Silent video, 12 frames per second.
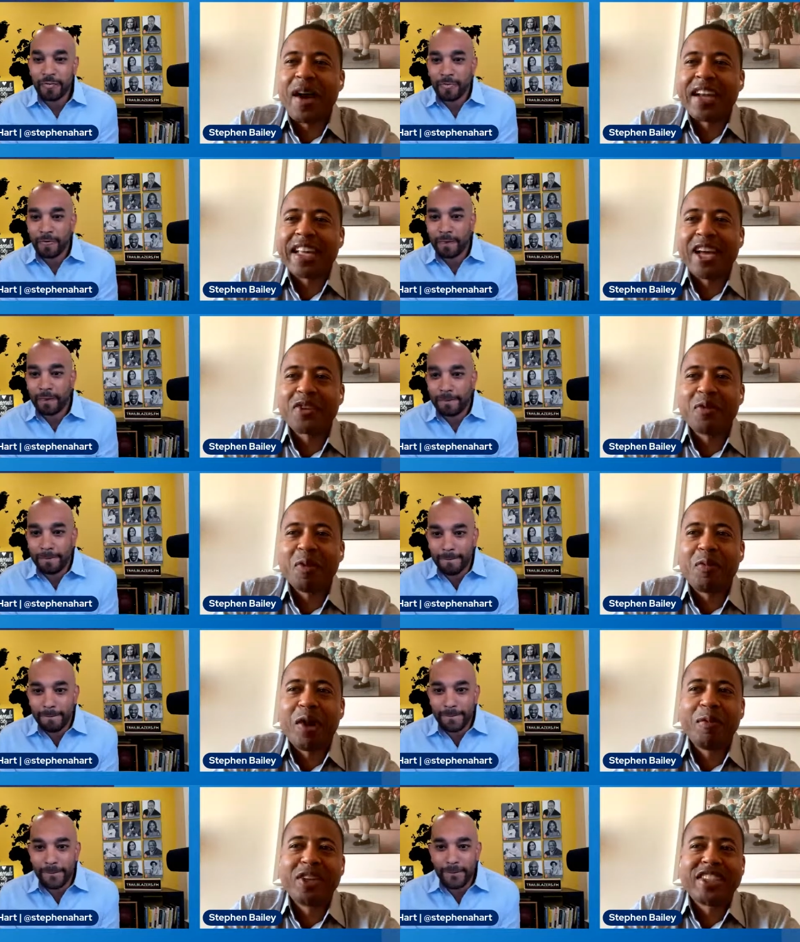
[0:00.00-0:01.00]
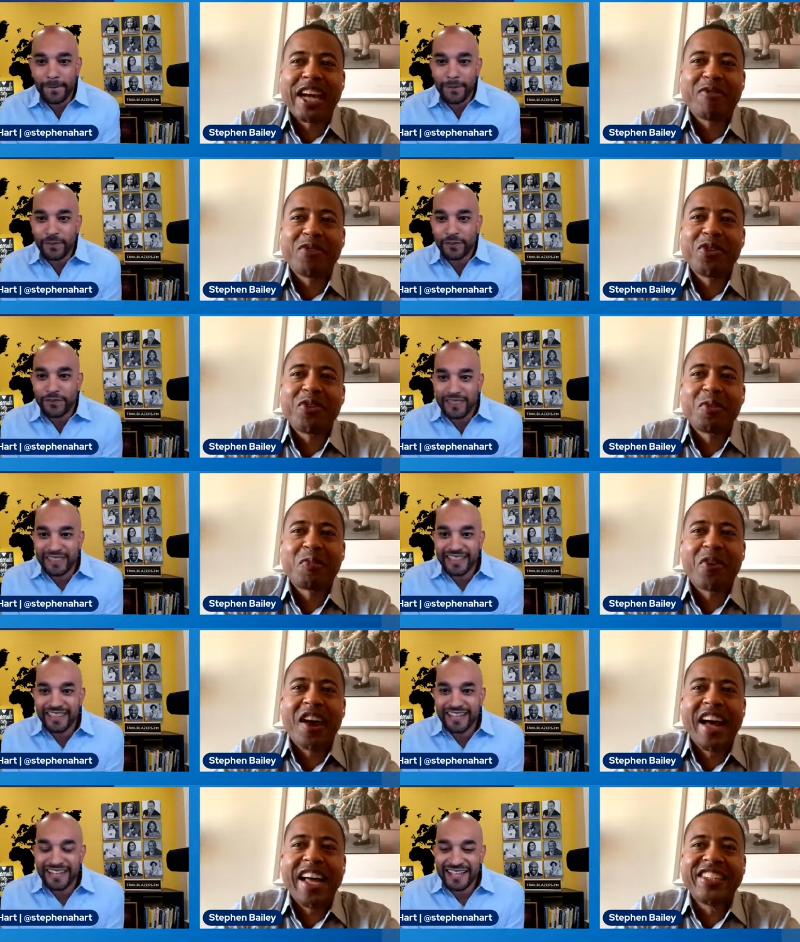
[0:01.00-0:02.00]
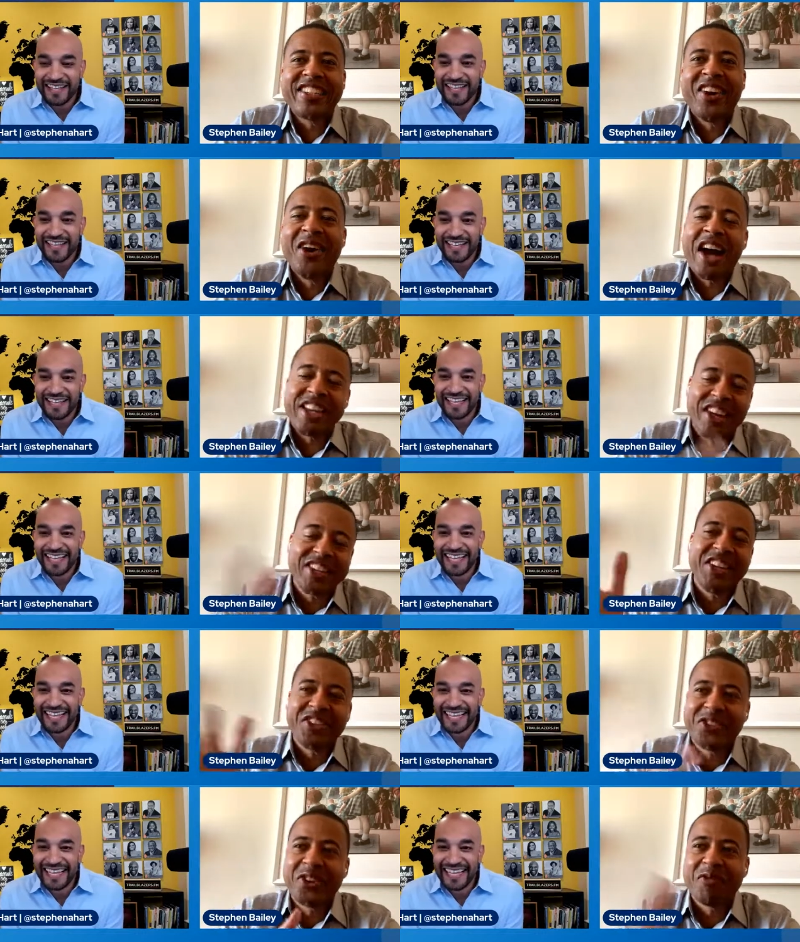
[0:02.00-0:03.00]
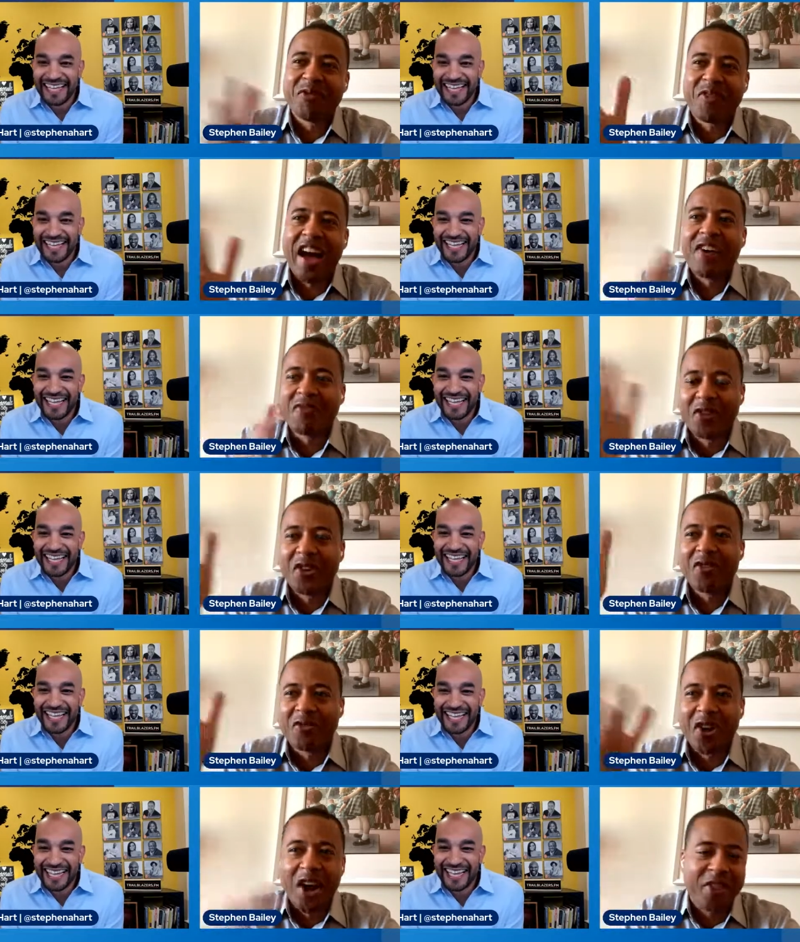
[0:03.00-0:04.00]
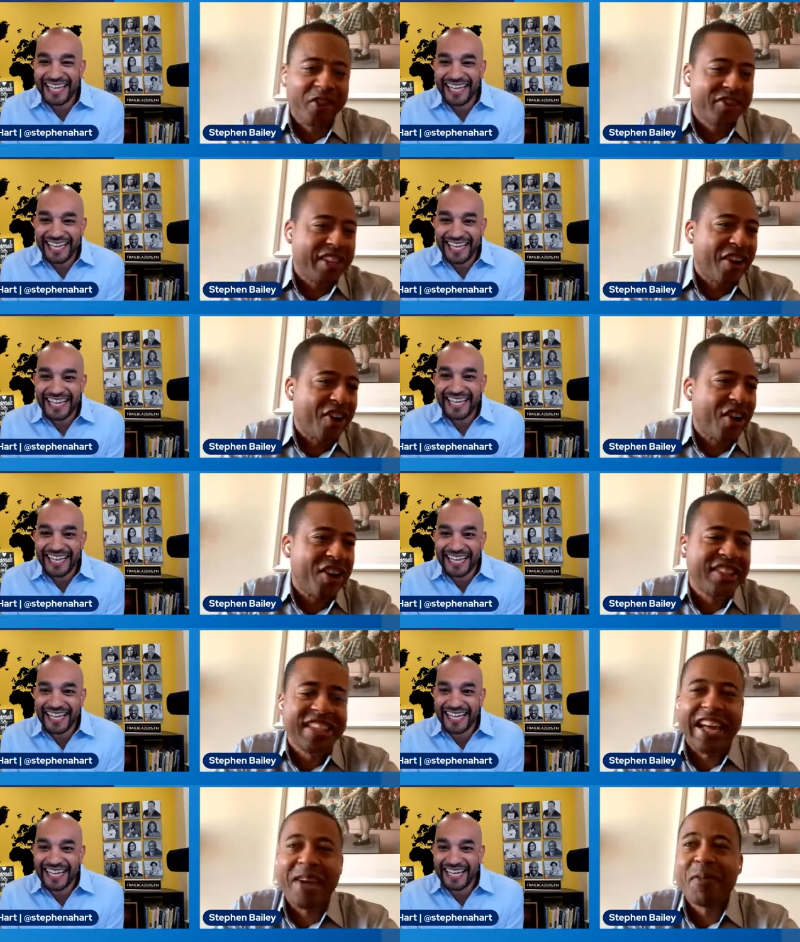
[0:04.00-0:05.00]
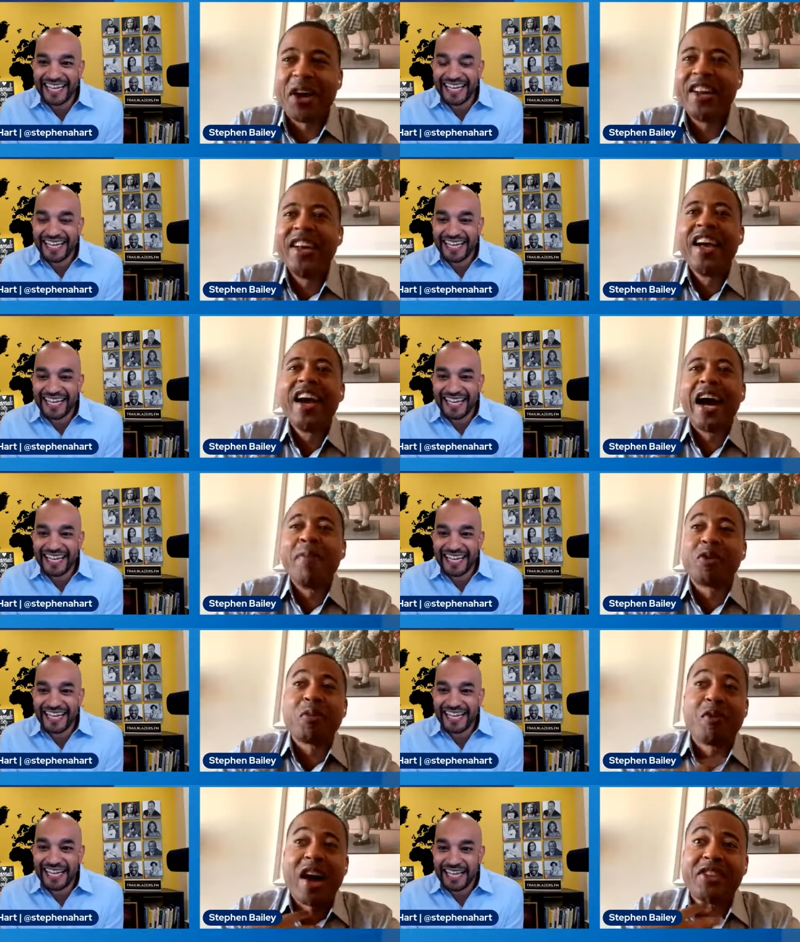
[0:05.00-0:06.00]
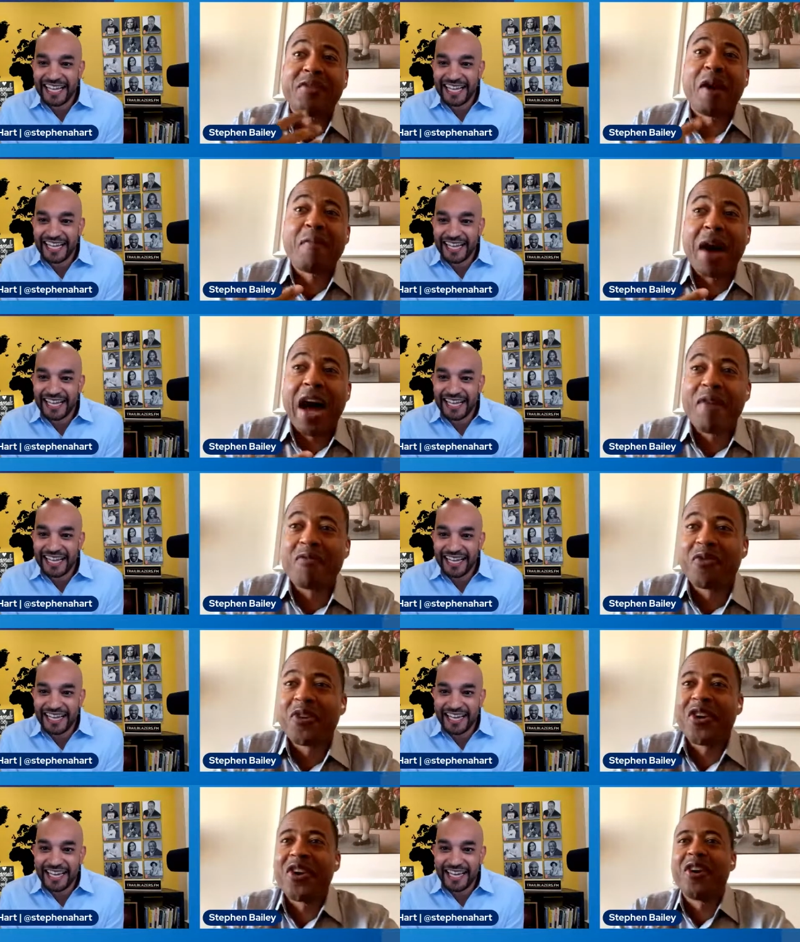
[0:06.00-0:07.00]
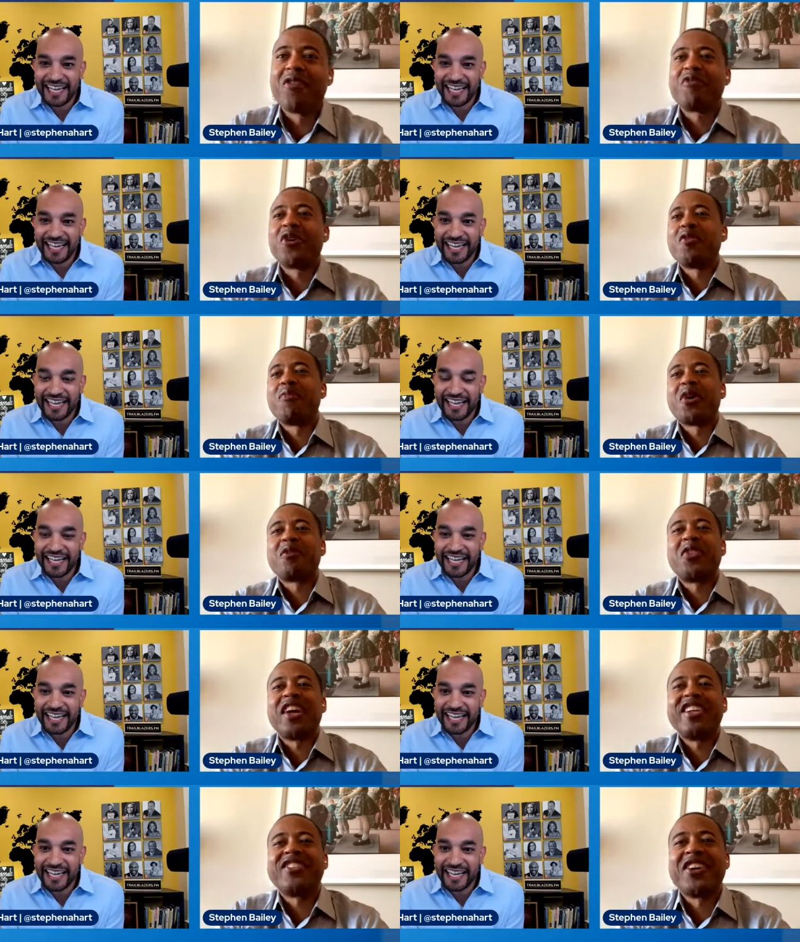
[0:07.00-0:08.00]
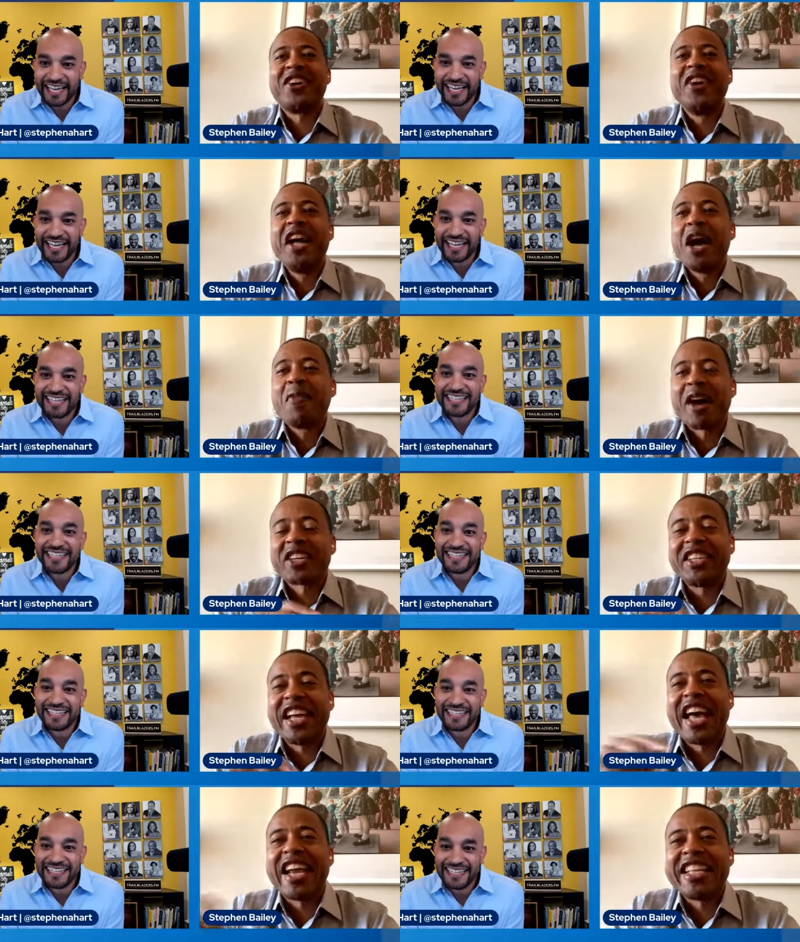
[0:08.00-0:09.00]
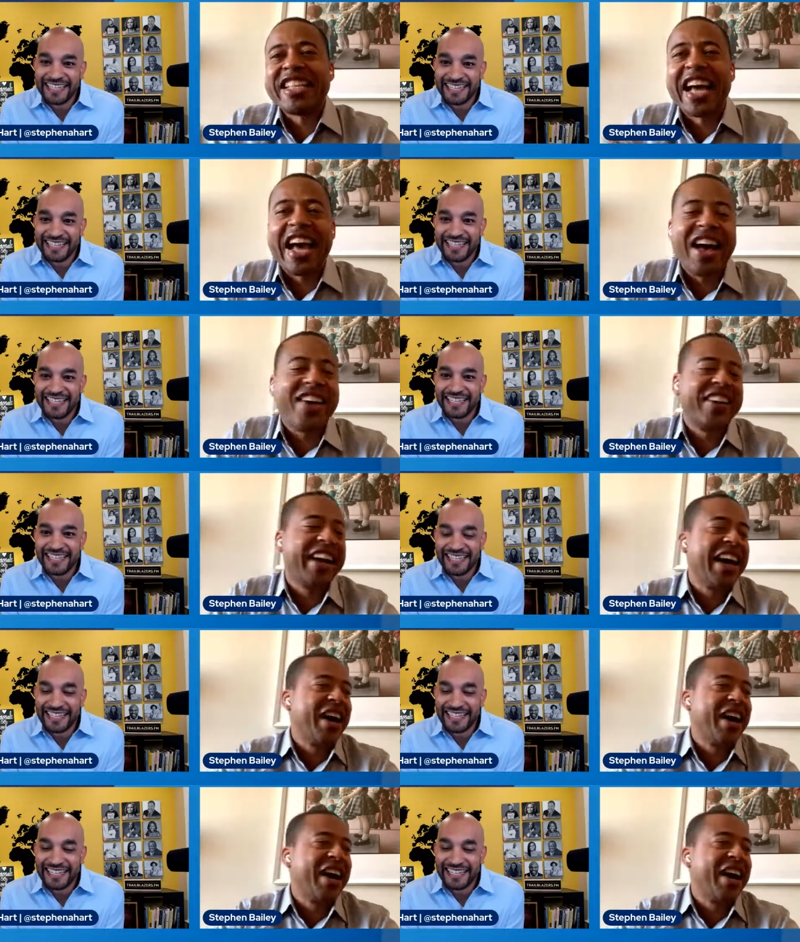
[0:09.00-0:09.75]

Speaker 1: this podcast will be published after the surprise, or I, you know, sort of by, for others that aren't on today. But I'm surprising my mom for her for her birthday, so I'm actually heading down